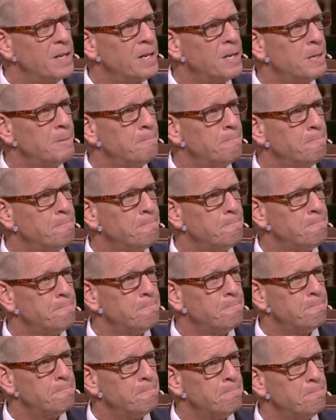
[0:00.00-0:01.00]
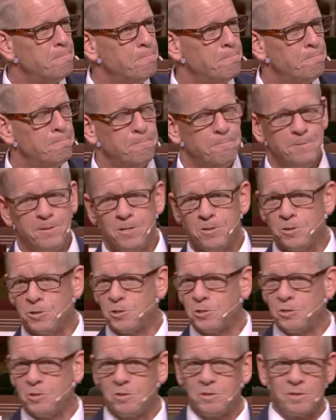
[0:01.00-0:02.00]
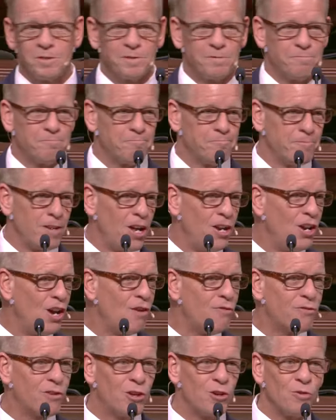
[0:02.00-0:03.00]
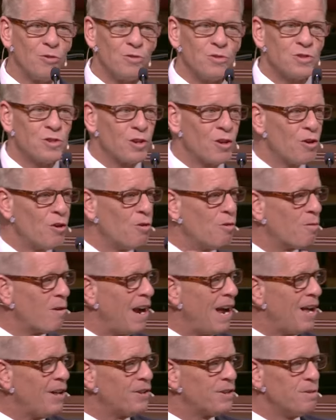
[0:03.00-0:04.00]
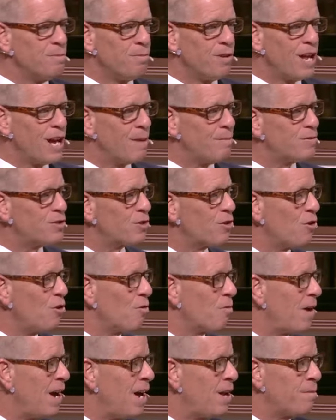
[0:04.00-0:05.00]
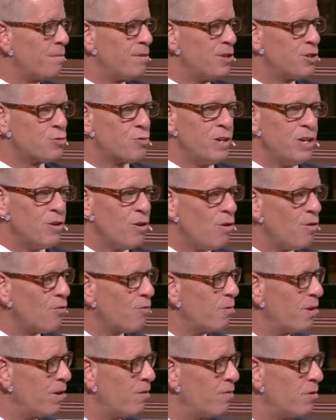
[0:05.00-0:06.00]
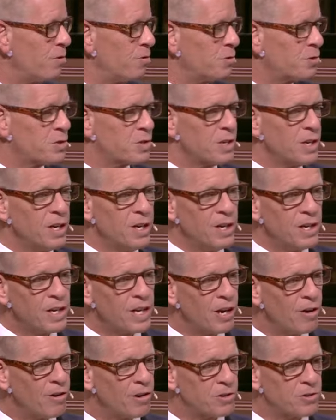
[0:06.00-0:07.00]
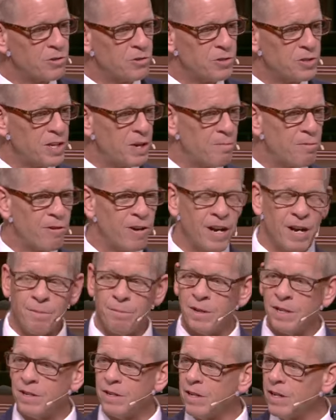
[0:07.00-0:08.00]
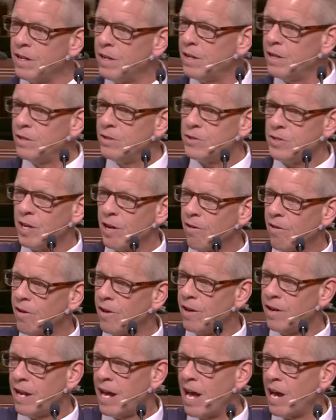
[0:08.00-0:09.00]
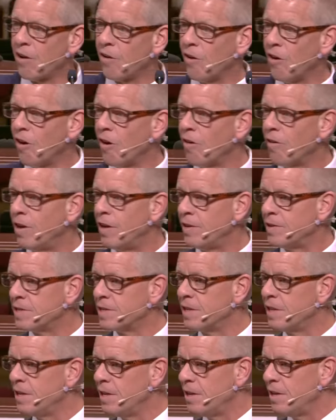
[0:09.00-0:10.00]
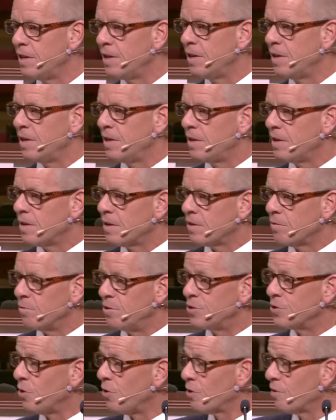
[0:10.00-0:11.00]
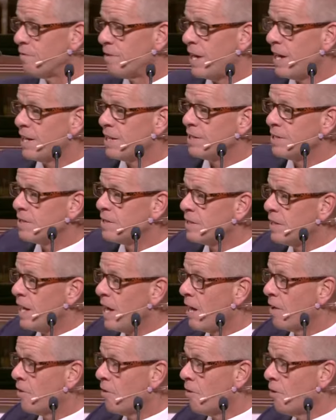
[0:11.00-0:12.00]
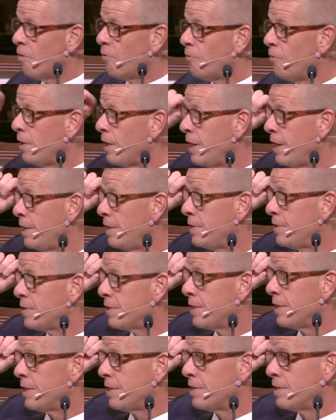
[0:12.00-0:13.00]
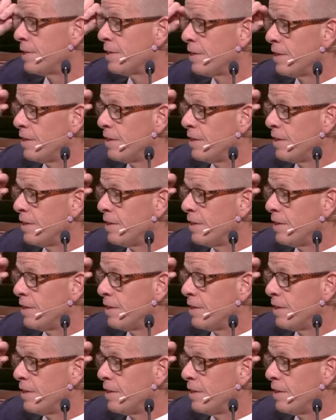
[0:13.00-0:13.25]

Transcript: um, there's enough guilt to go around and blame to go around between all three of those characters Abraham and Sarah and Hagar. And the result of that is Hagar flees and